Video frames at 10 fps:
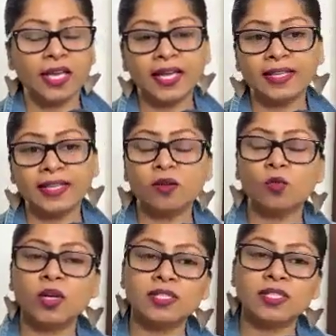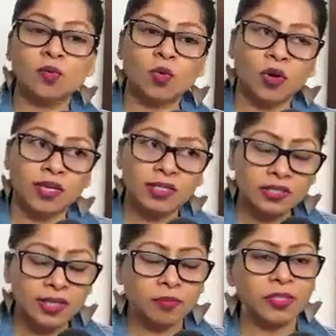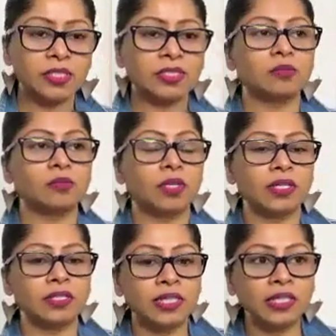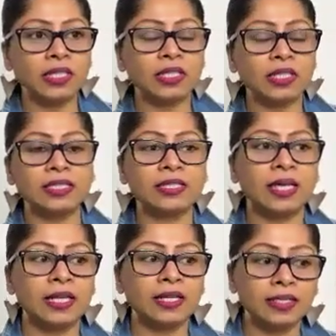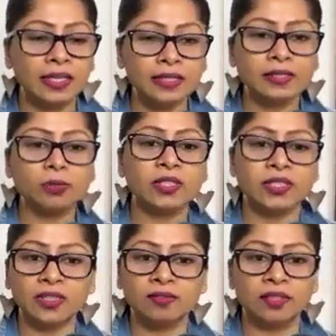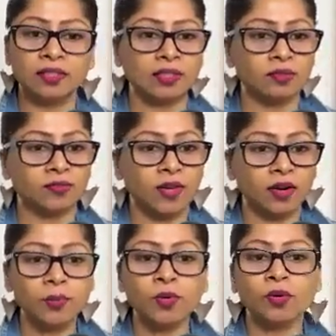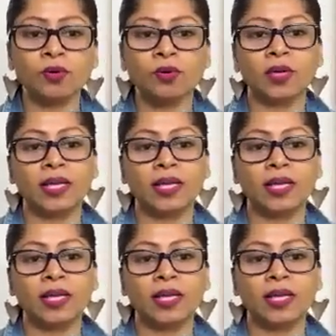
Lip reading: And then once I walk into their business, what I see is that the customer service is very poor.